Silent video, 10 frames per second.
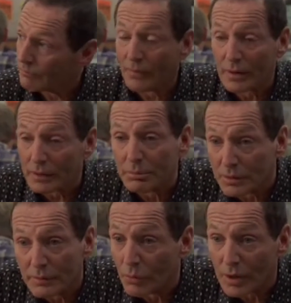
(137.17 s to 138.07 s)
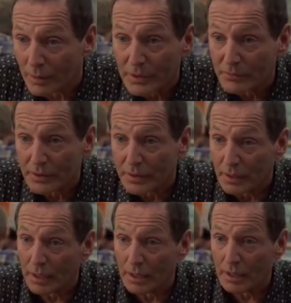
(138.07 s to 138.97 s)
know, I don't fucking believe what I'm
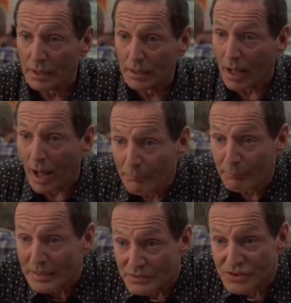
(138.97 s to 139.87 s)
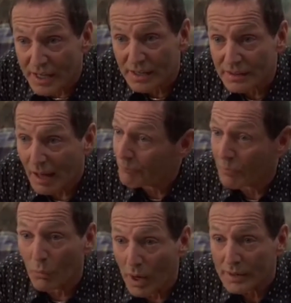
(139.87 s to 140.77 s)
hearing here. I'm being shaken down